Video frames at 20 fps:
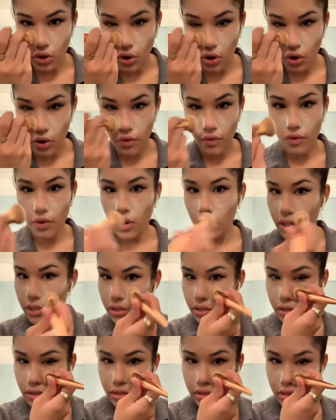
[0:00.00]
all right
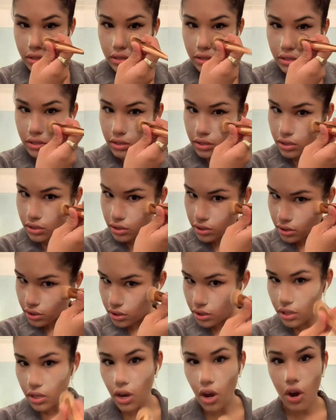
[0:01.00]

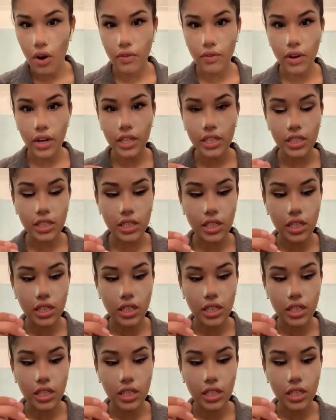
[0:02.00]
right, all right.